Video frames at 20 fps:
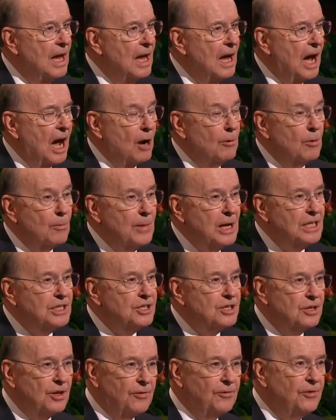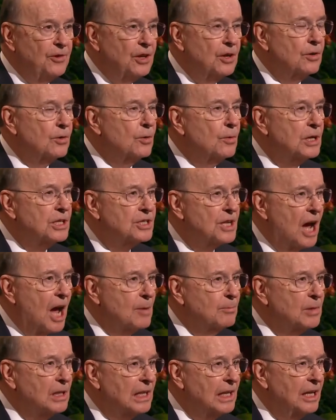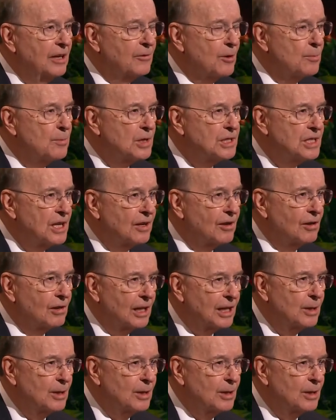I will mention a few which I believe are particularly